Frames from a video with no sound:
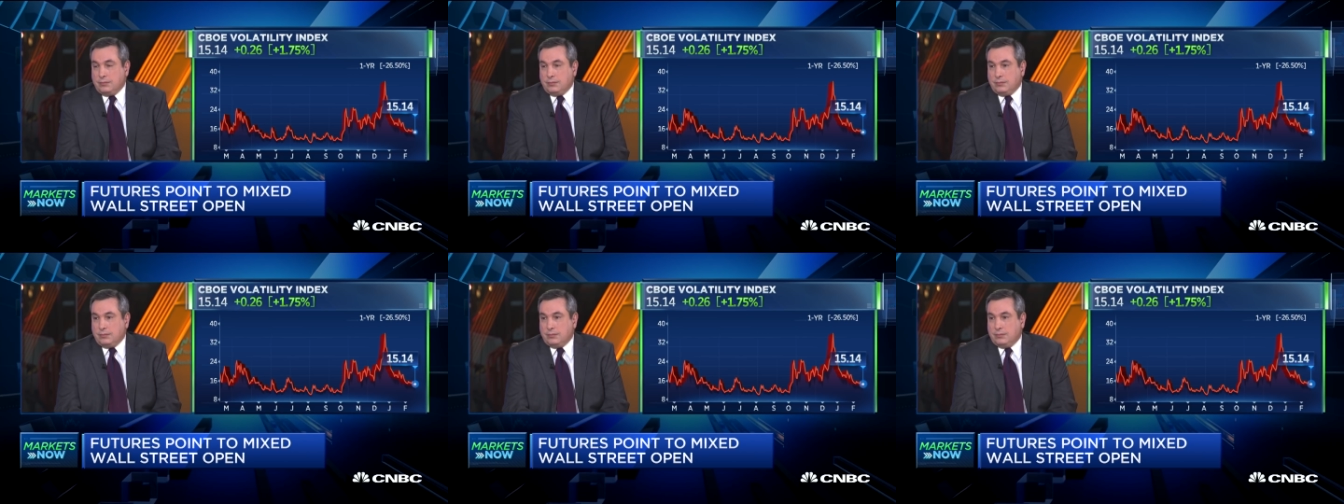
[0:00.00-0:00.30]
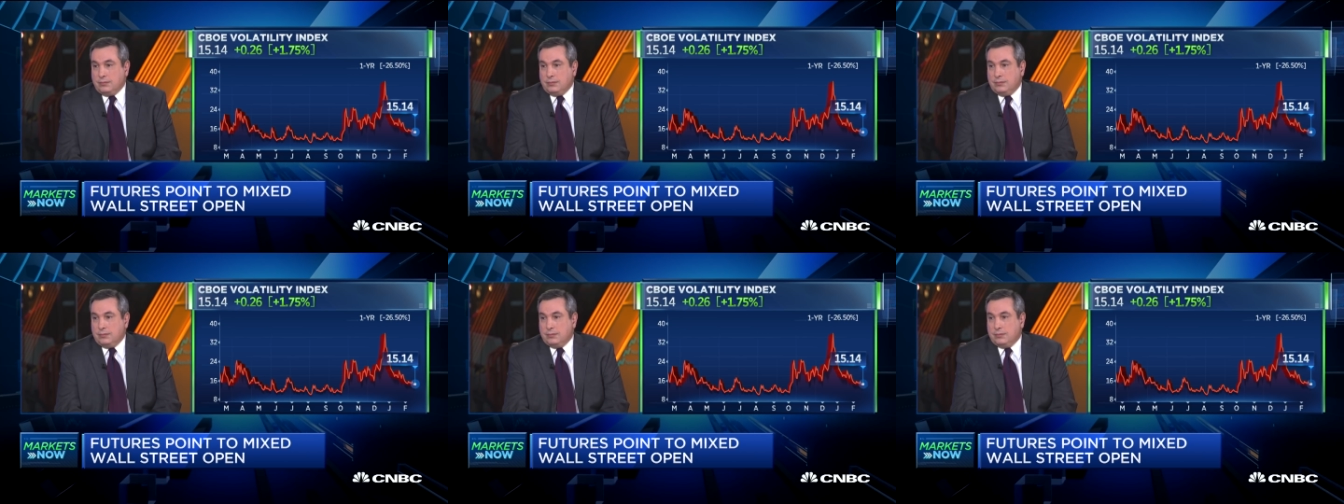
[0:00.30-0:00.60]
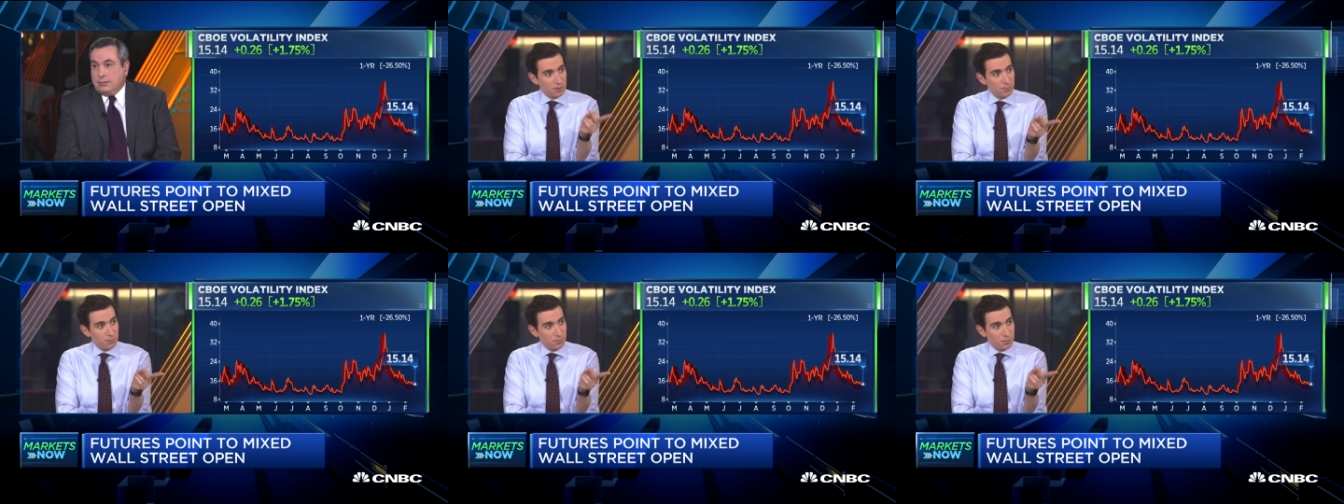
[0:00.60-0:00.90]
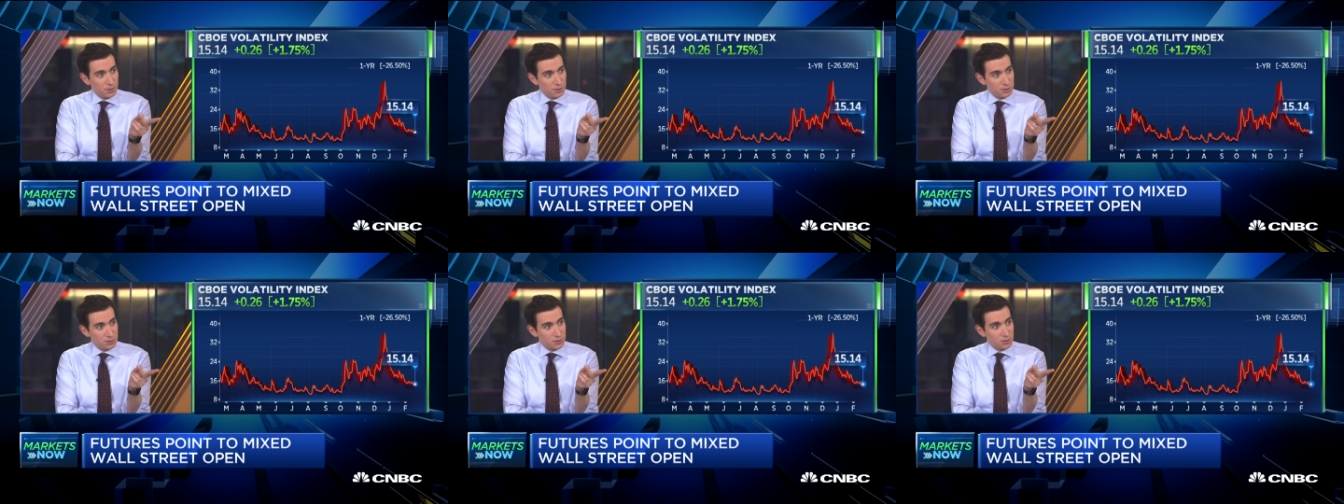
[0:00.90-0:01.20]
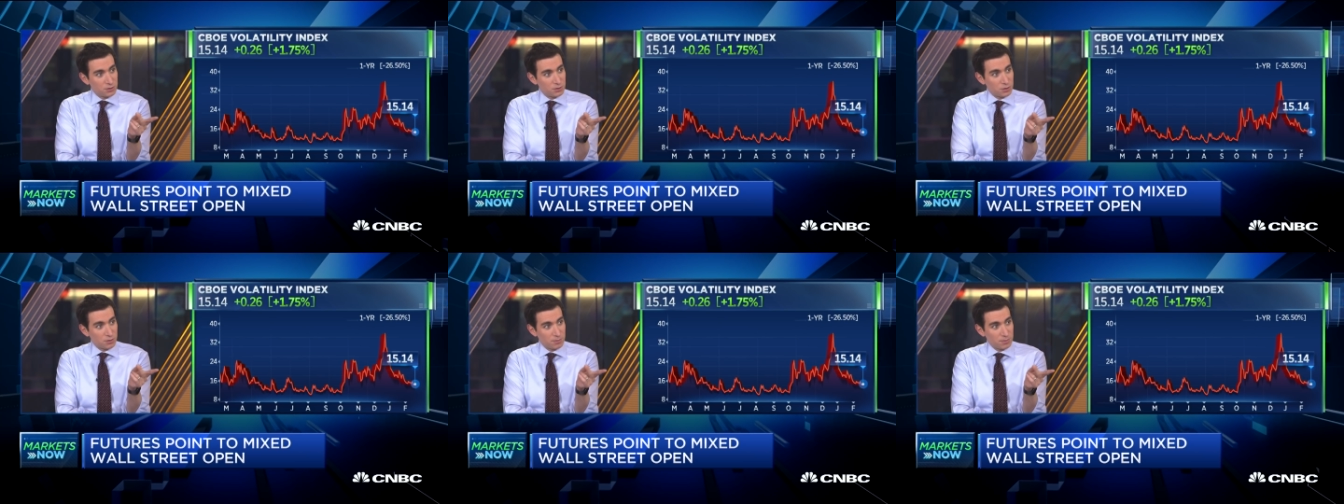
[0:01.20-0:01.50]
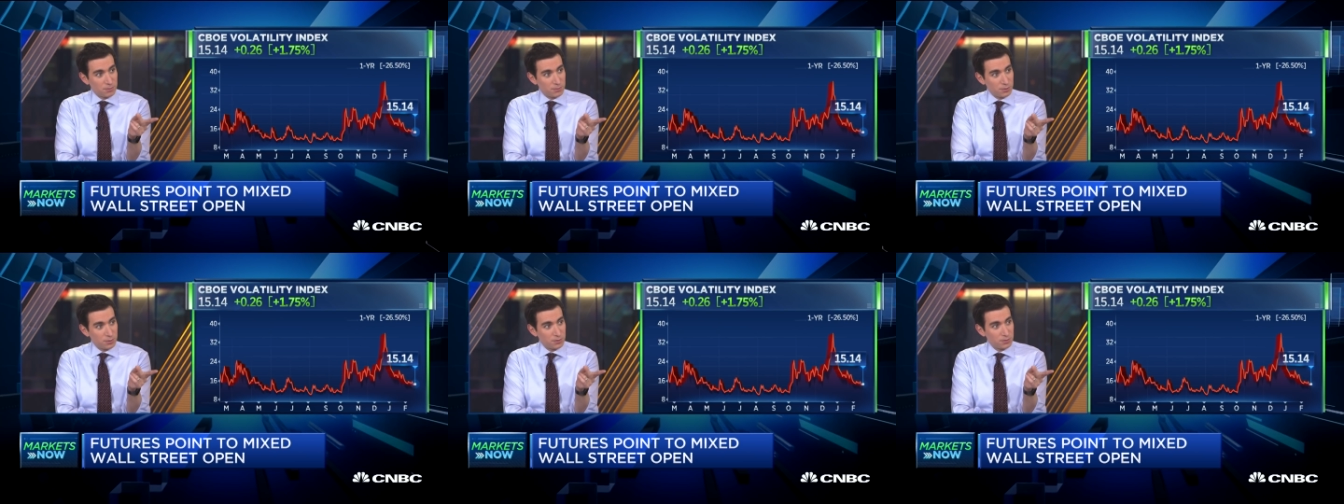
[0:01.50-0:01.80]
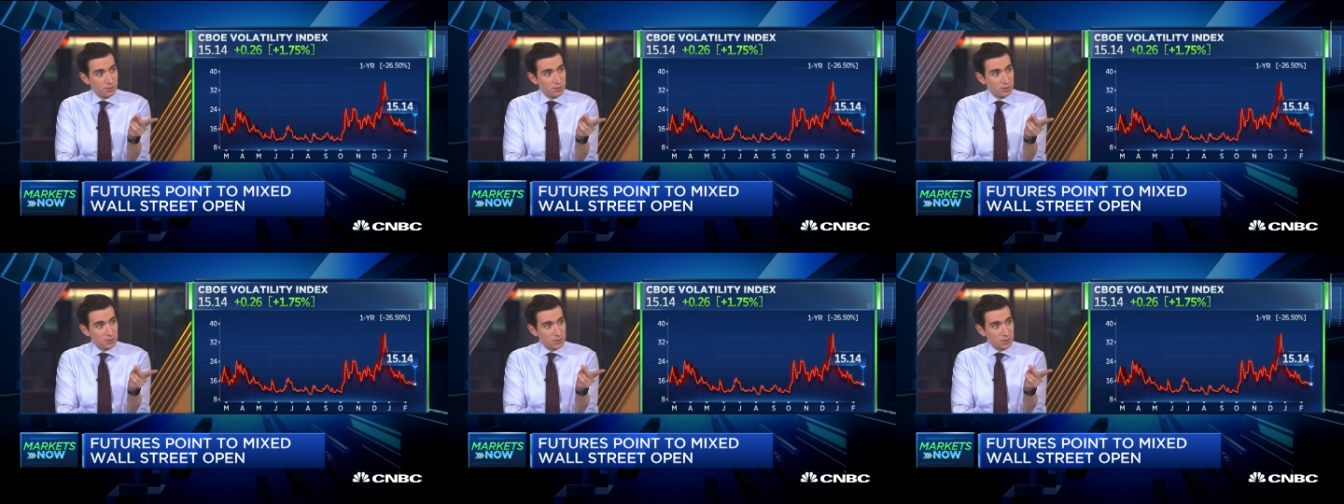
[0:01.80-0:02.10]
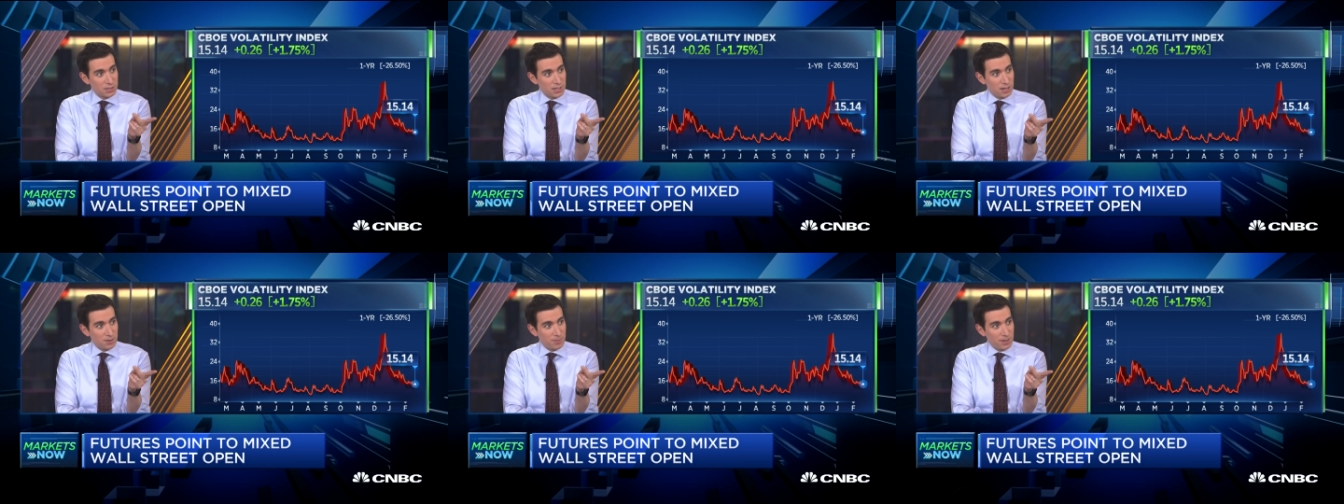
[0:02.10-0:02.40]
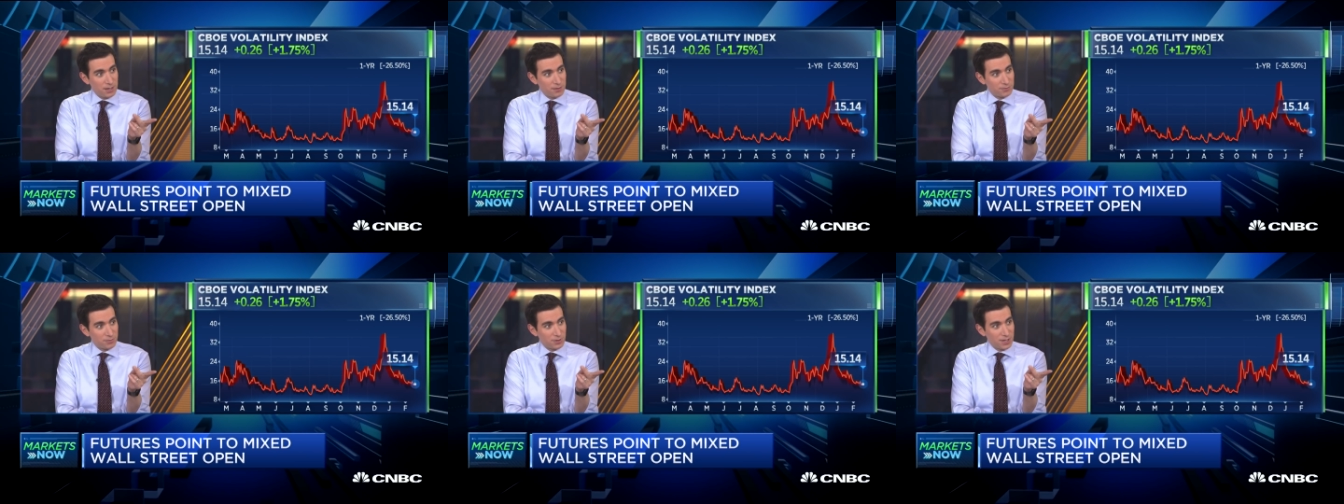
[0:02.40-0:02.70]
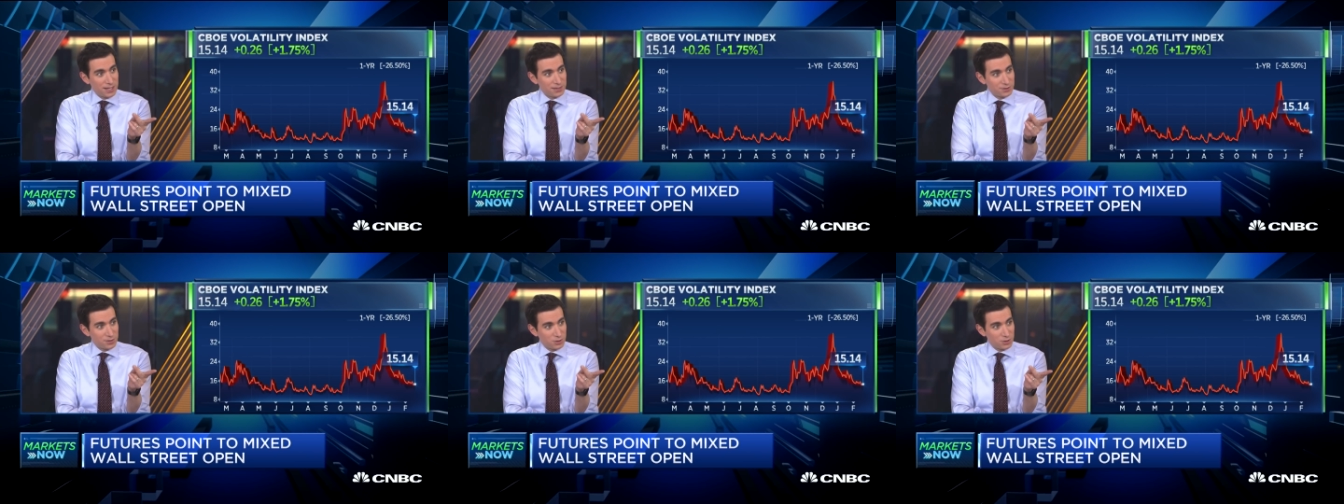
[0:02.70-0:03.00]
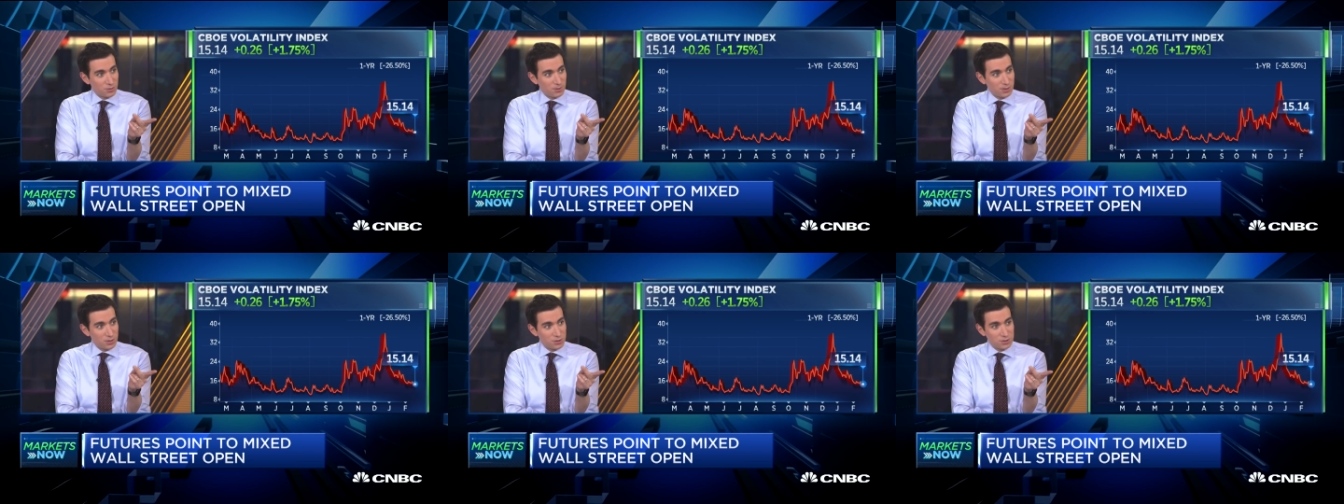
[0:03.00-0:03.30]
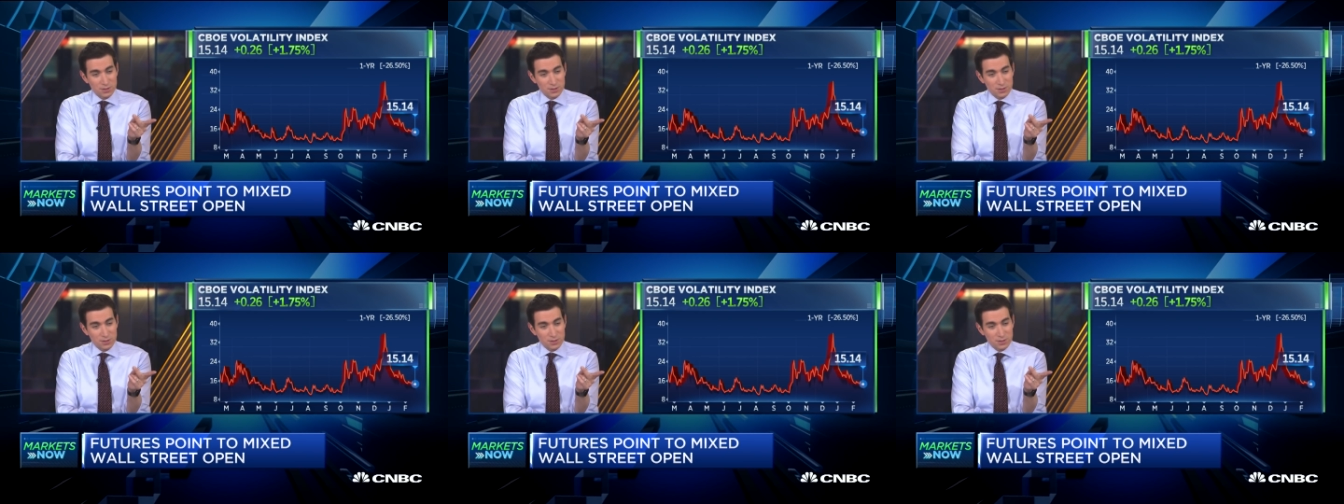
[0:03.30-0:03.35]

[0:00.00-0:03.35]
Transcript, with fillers: We talked about the, the German Bund and just how painful that situation is.